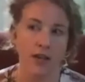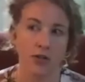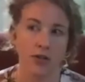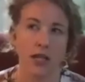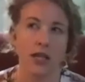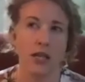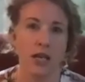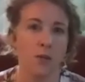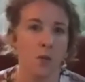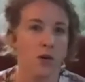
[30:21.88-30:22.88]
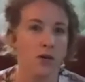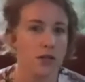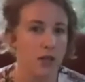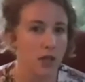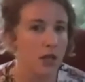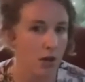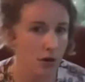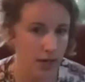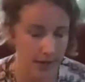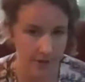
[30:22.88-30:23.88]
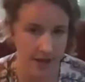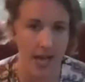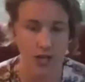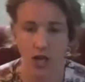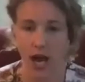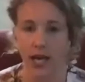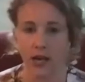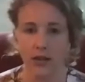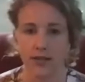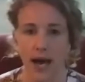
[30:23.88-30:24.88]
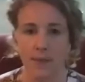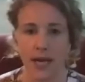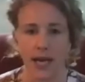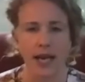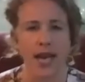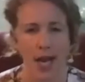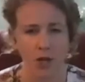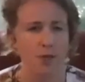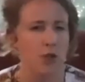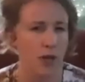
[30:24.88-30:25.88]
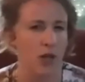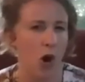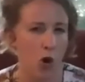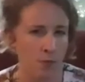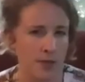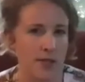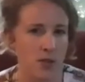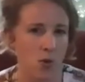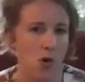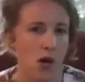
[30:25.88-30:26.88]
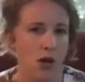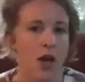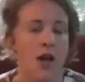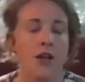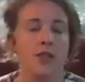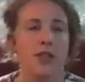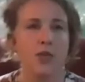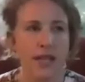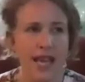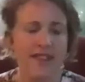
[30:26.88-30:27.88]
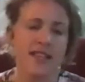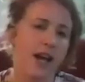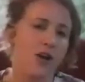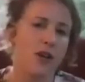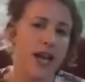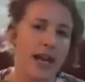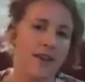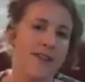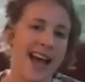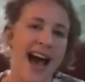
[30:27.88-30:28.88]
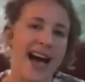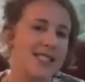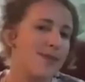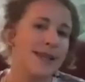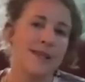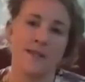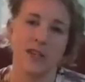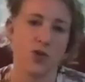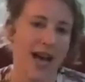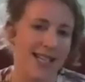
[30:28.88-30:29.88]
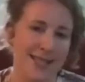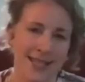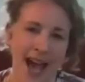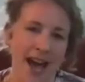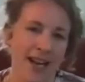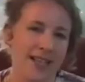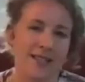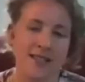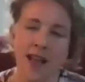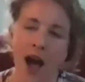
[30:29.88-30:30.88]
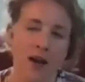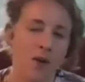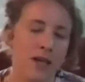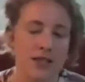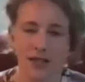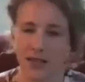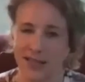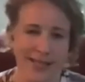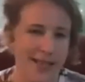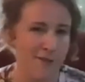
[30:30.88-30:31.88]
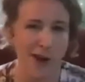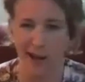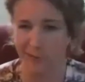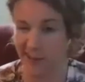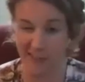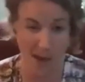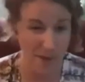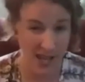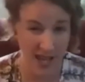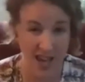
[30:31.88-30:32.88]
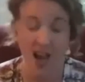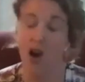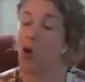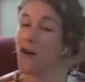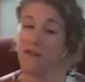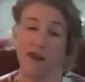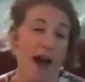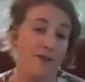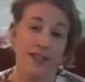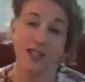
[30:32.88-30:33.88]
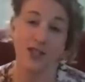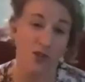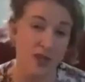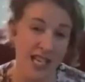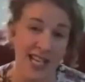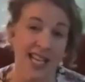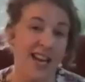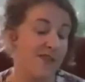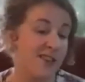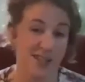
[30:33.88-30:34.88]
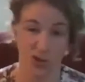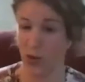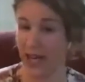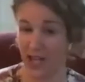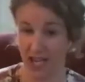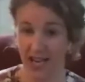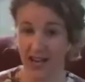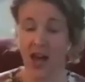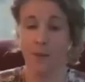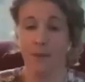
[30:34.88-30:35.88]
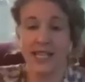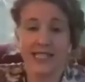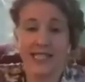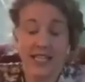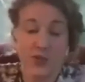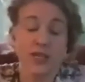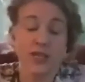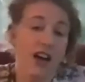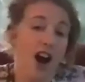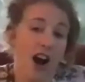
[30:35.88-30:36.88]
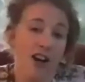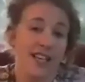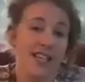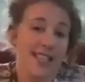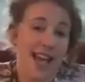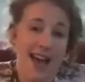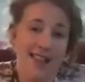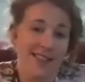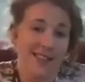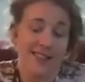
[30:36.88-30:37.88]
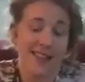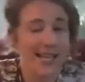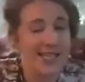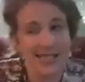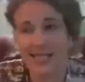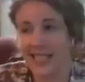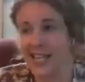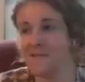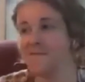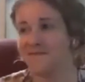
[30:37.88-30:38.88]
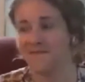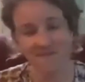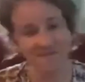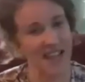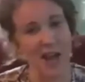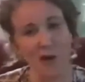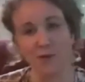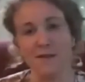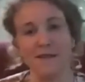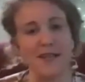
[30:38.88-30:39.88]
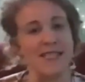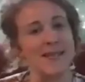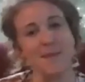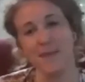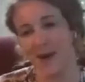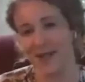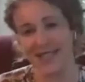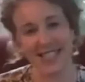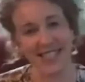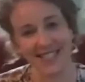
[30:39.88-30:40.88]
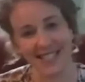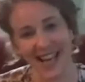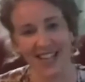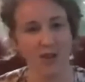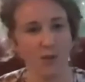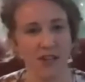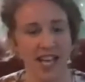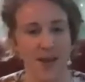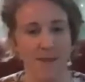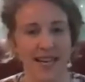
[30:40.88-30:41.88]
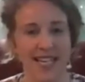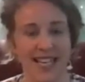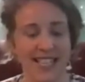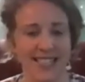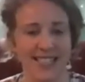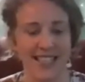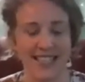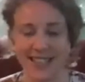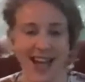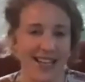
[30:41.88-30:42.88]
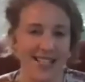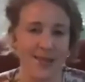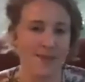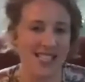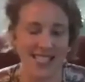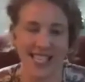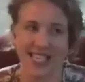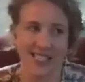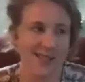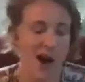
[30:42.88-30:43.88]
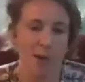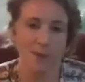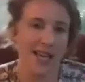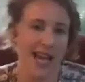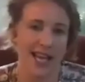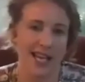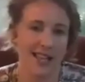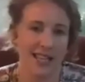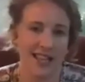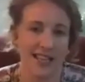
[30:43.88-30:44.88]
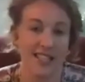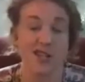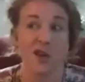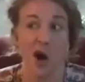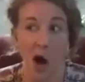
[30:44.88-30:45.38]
there's a little more security for that child, and a connection between the home and school. So you really have to get creative, and it has to be individualized. Again, it's not going to look the same for every family or for every student in every situation. But it's really hard because, again, ideally, it would be very simple to handle bullying, but it's not. It's messy and it's complicated. It's a